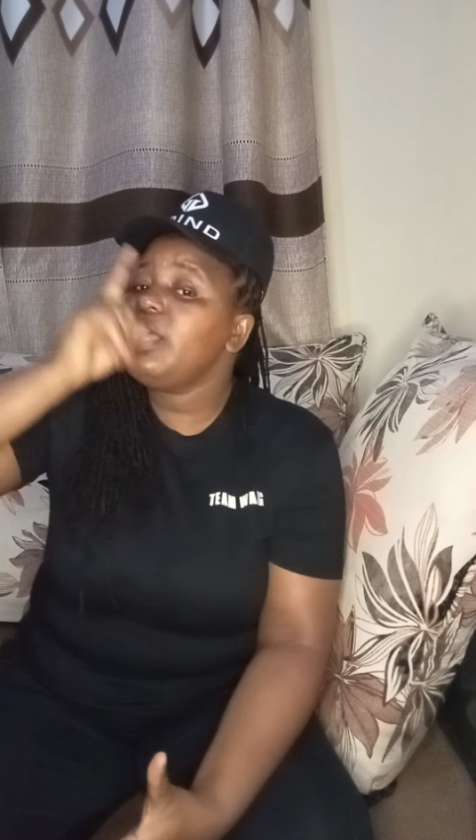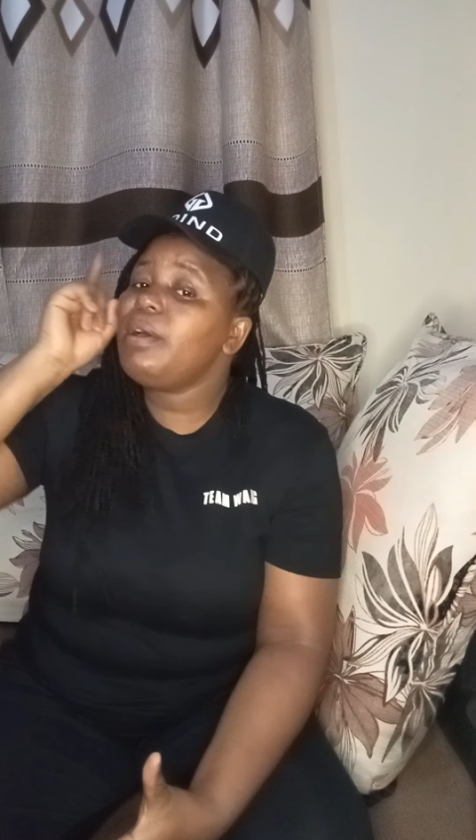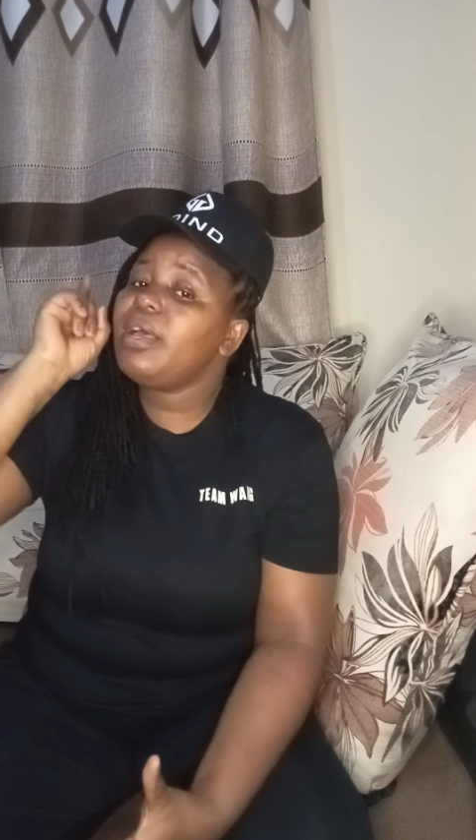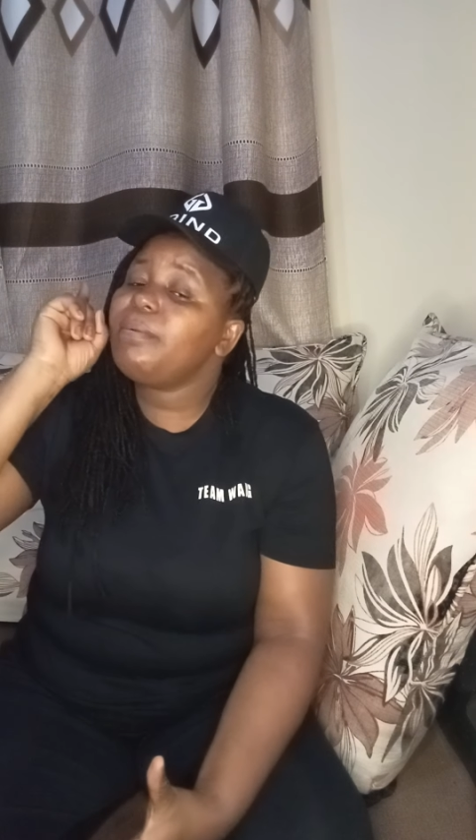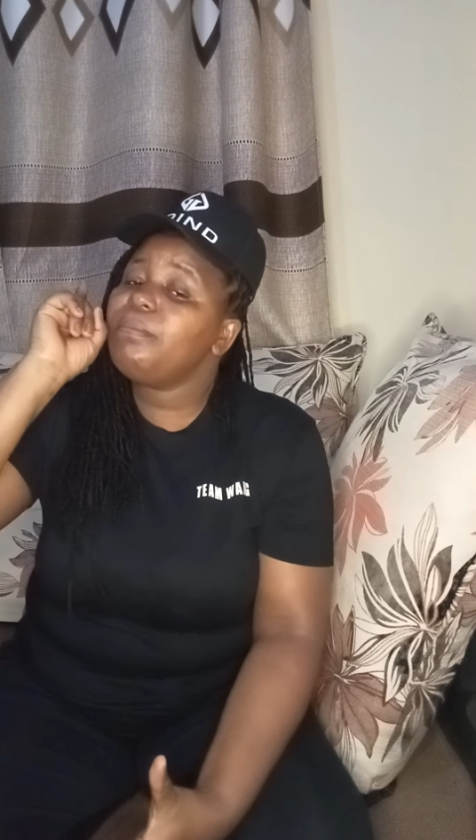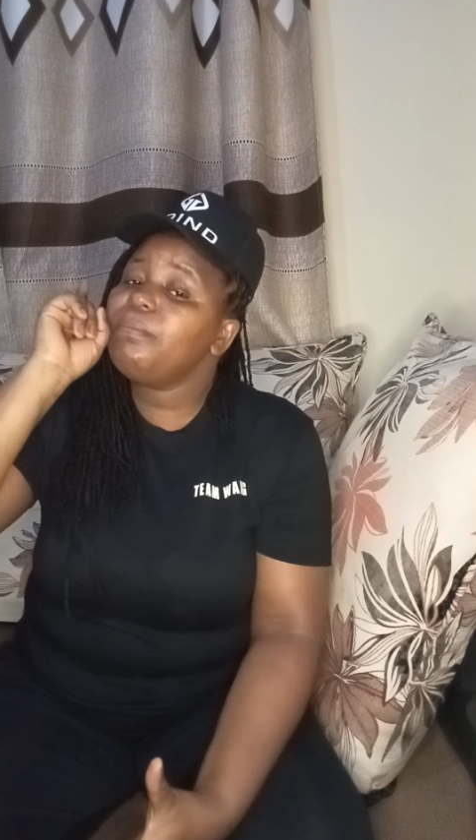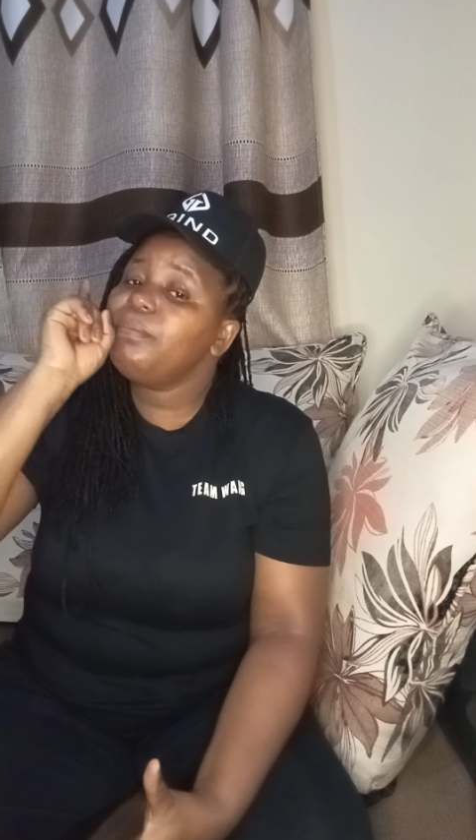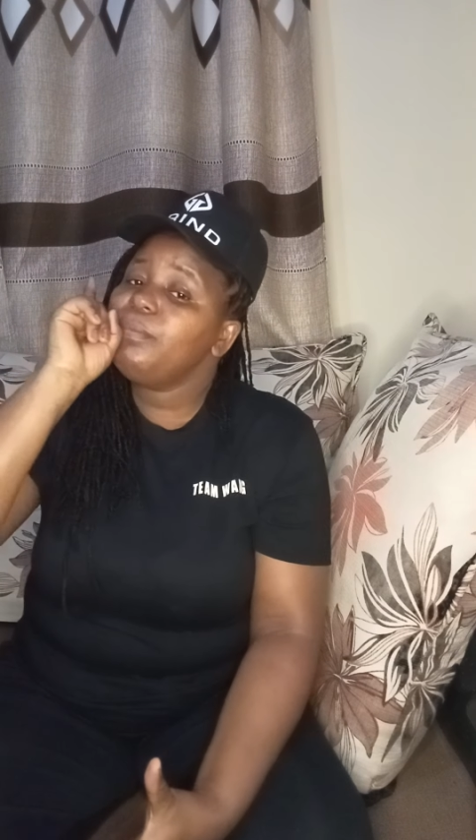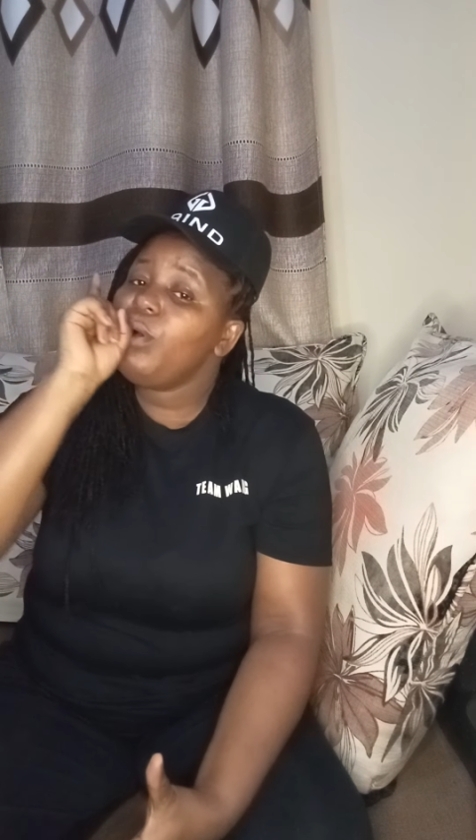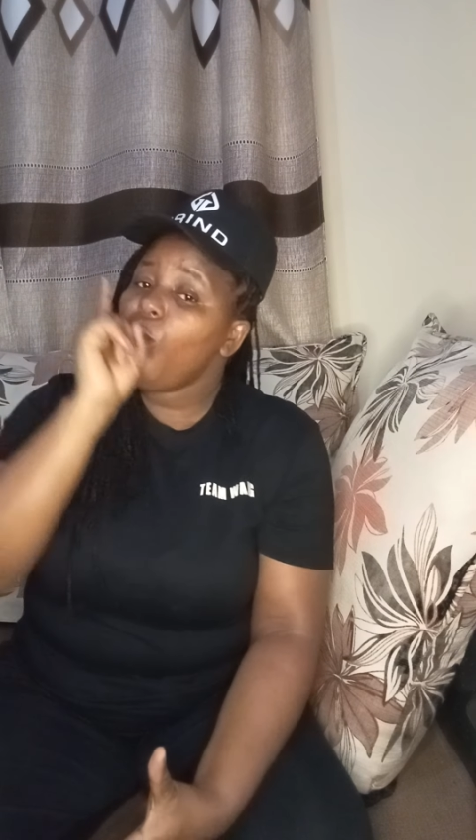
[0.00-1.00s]
a
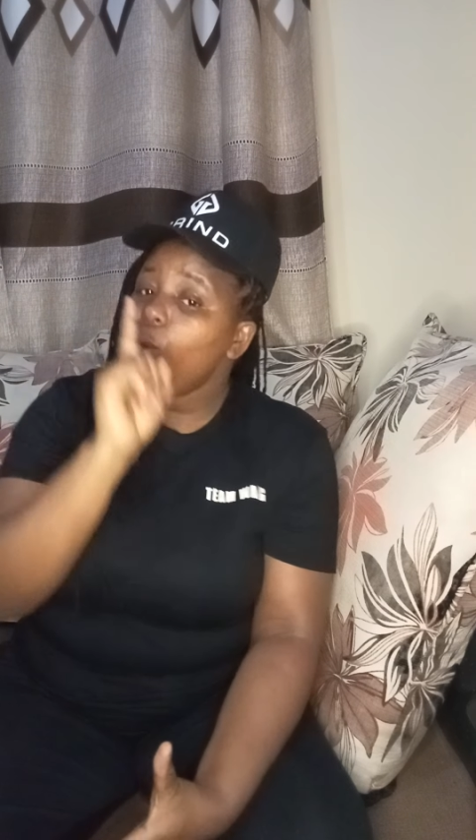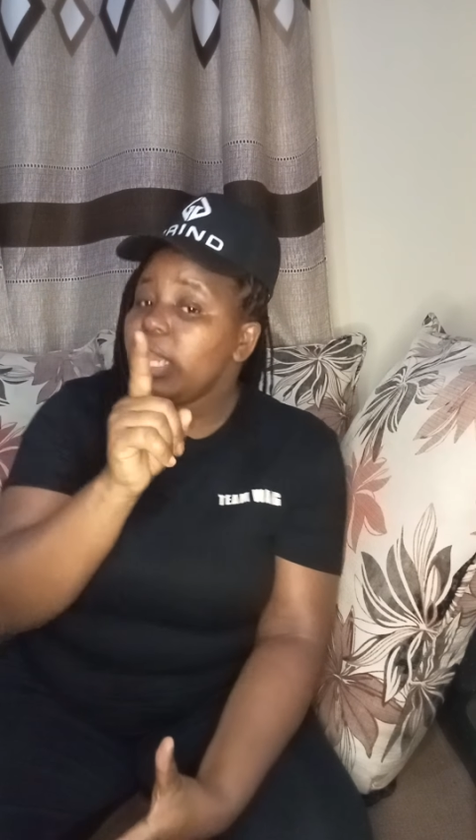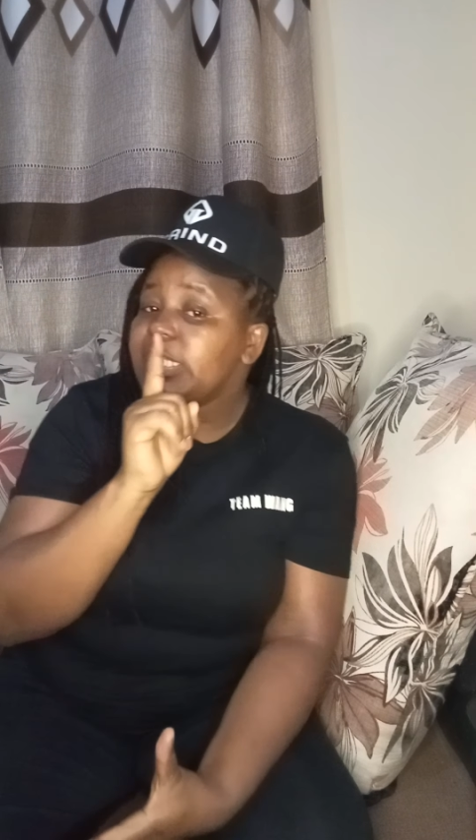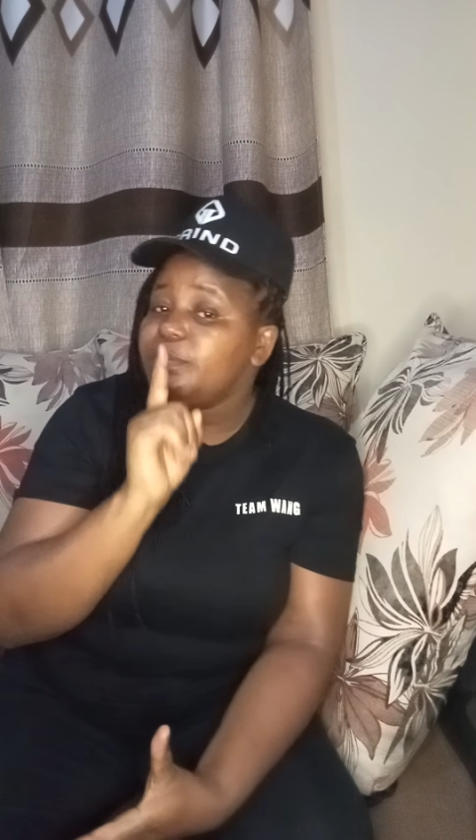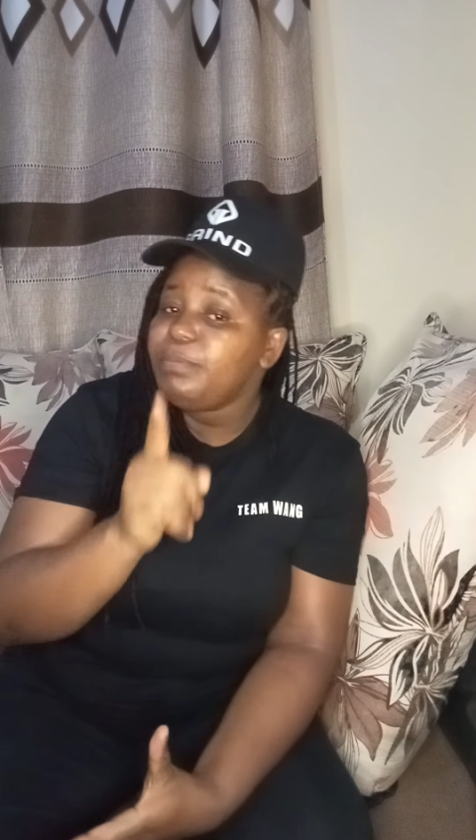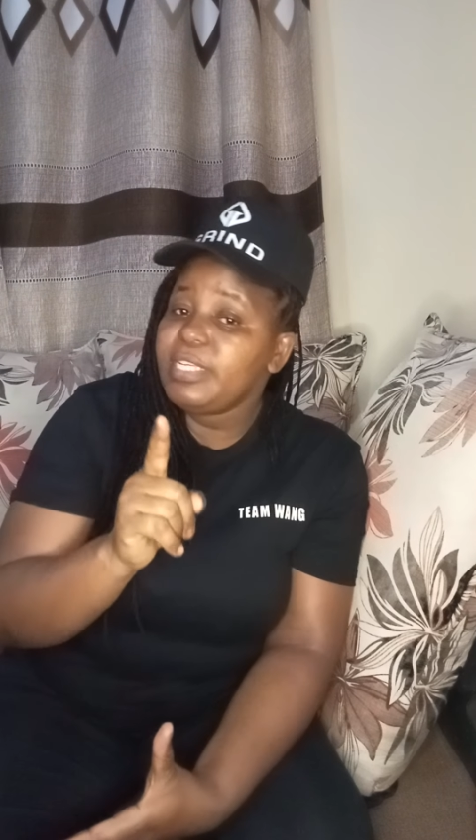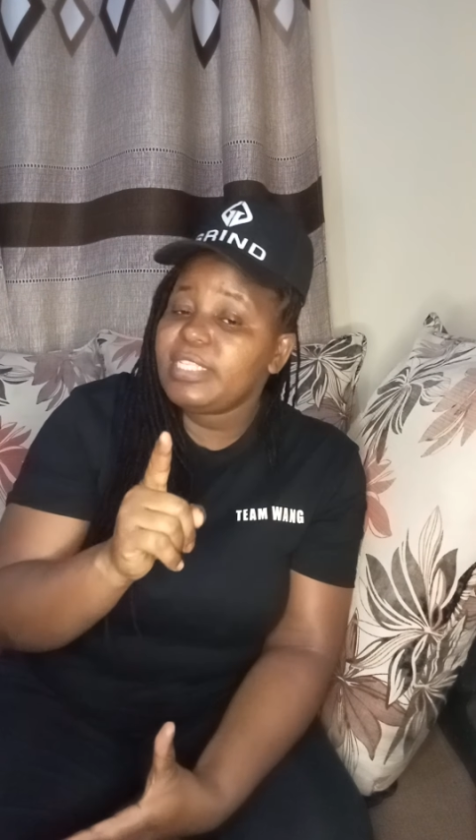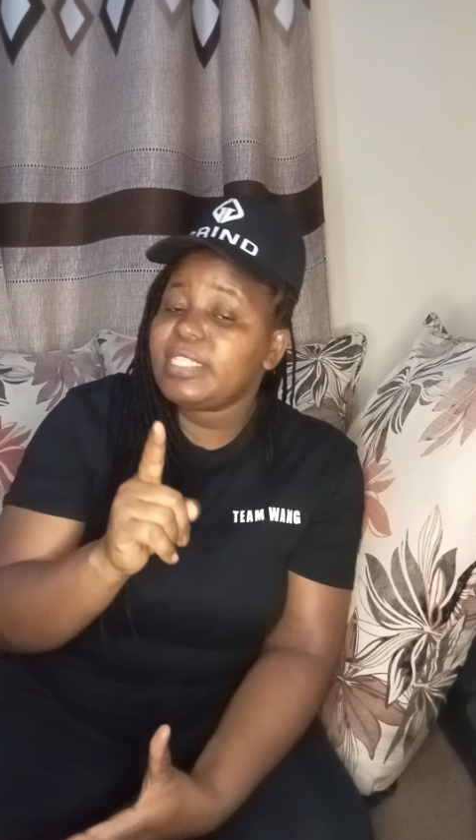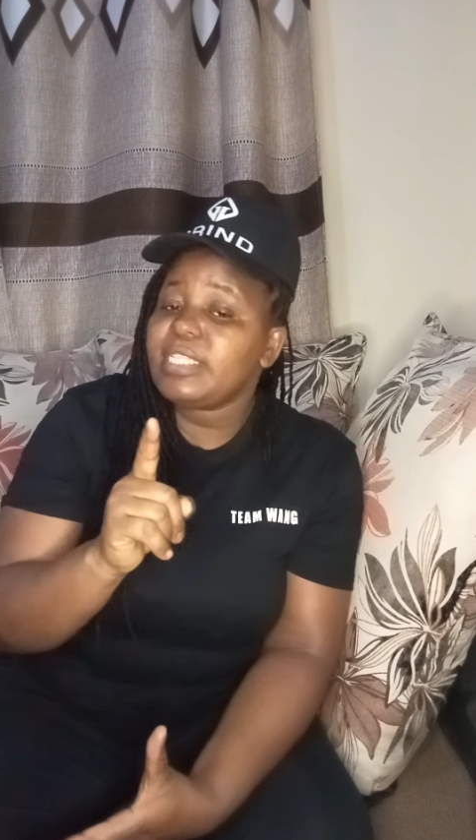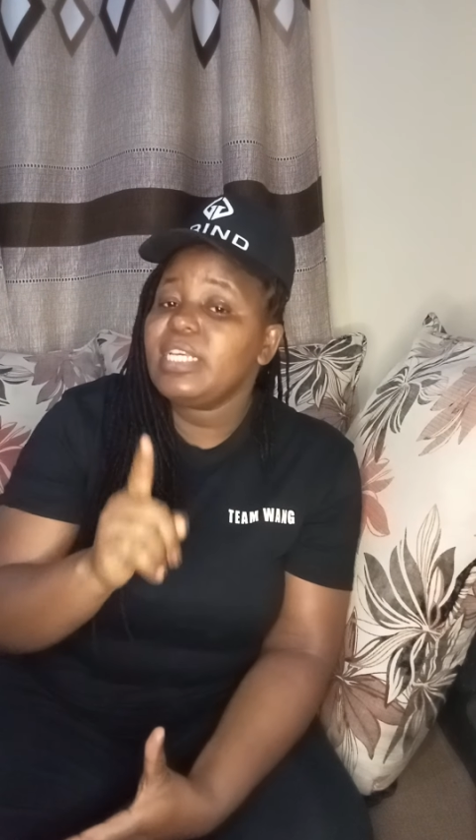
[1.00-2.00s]
white
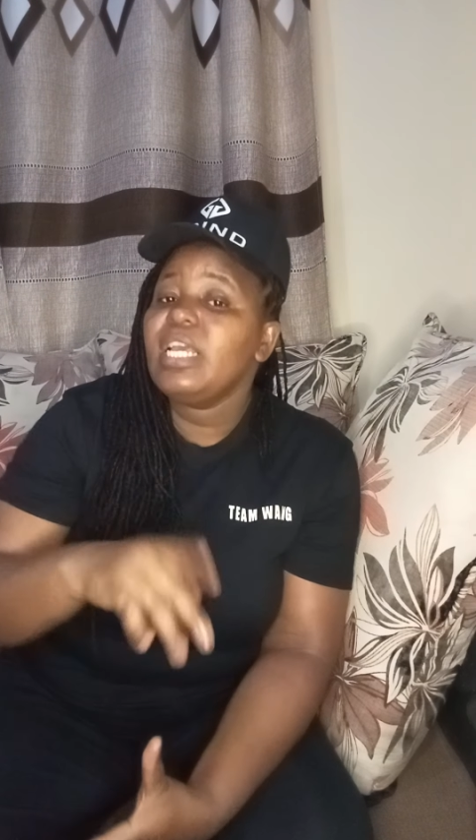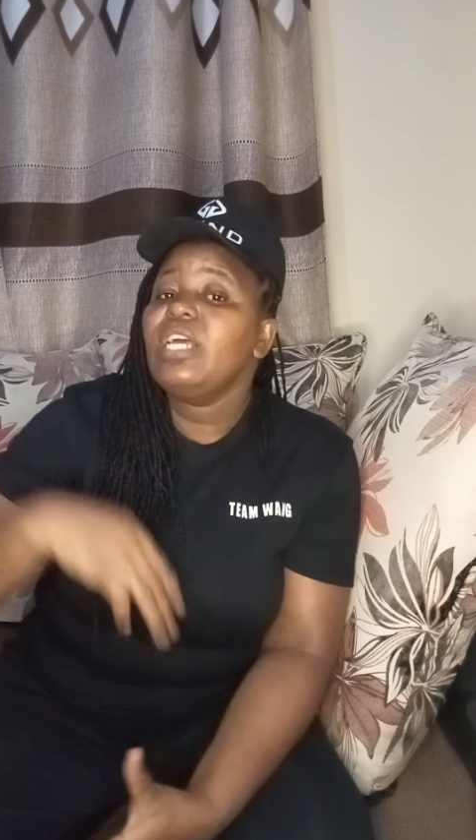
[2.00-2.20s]
priest.